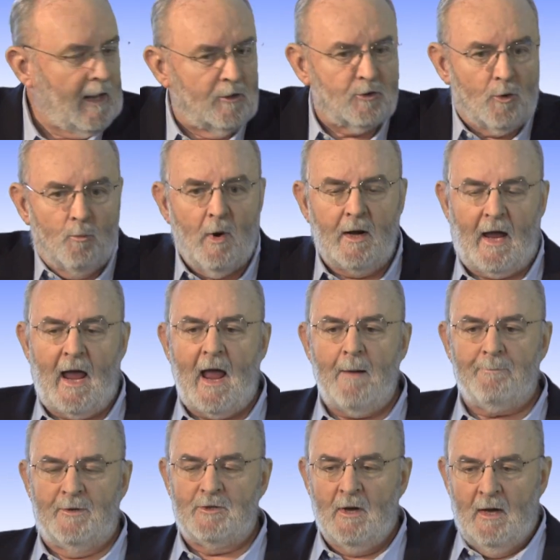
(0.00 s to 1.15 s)
And so what
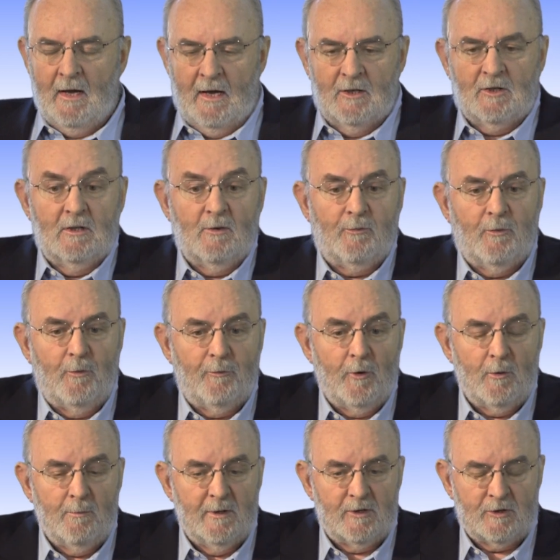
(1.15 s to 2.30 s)
happens is in the
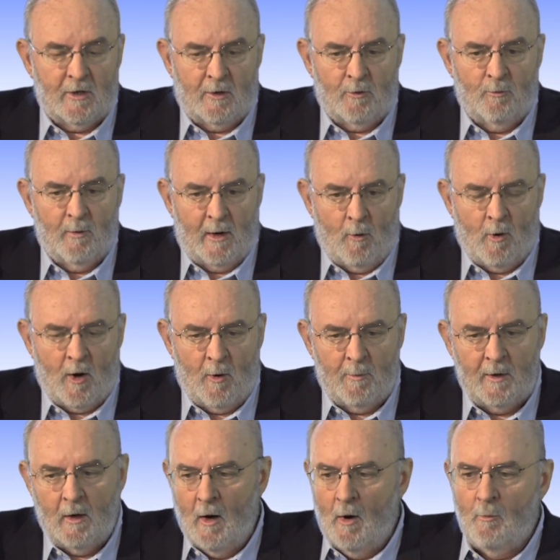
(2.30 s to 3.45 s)
fulfillment center
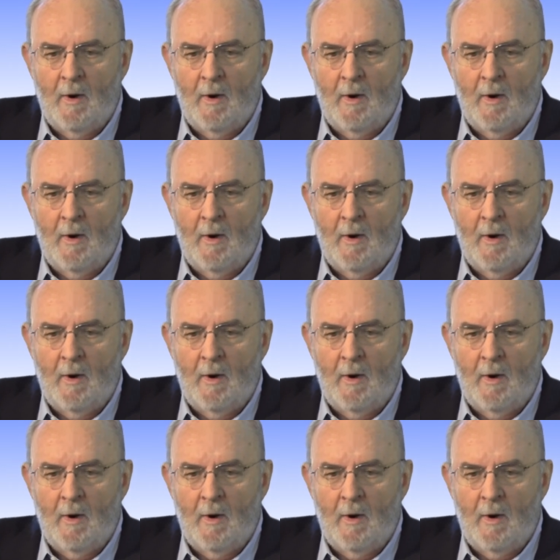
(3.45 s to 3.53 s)
requirement,